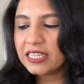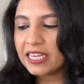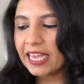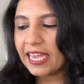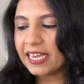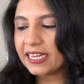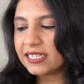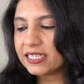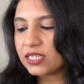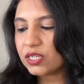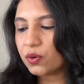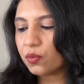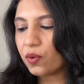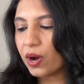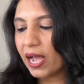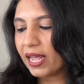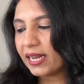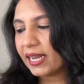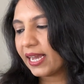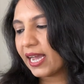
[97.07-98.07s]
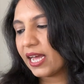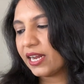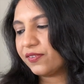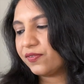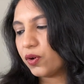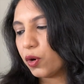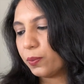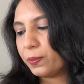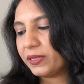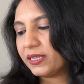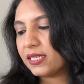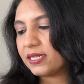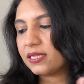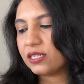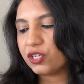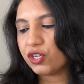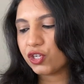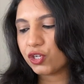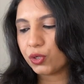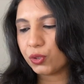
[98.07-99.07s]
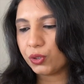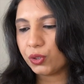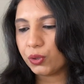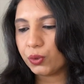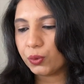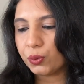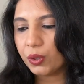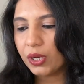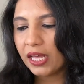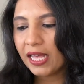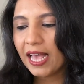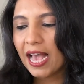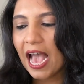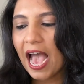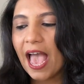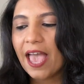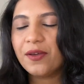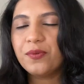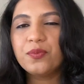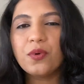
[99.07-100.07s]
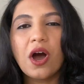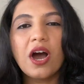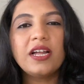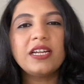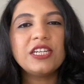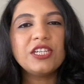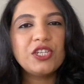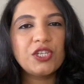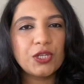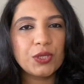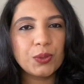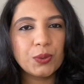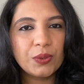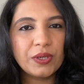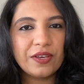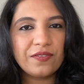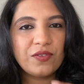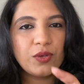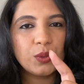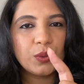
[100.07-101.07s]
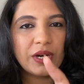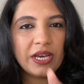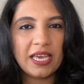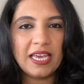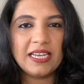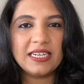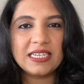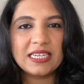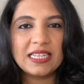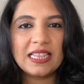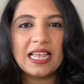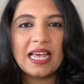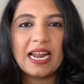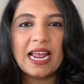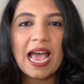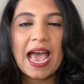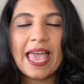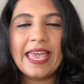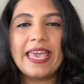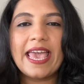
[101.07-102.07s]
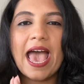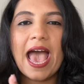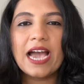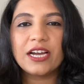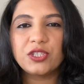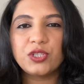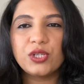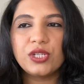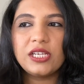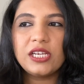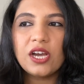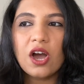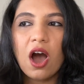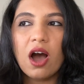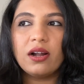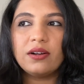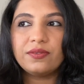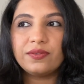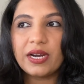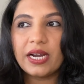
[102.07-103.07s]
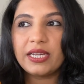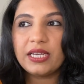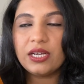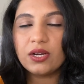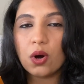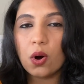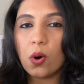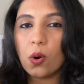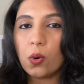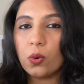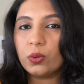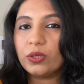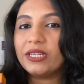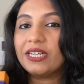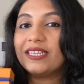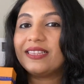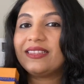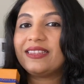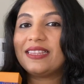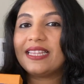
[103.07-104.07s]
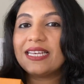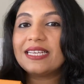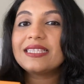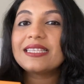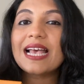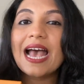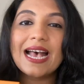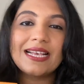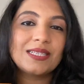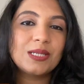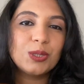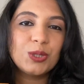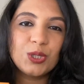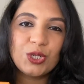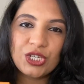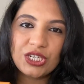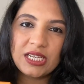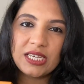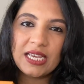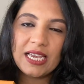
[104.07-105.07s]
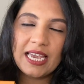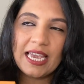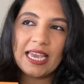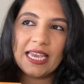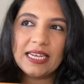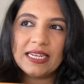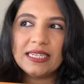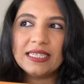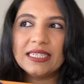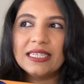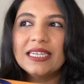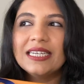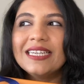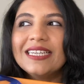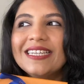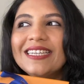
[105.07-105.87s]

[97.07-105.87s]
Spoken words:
And while I kind of open this and show you, I wanted to give you a hint that I actually already own this SLG in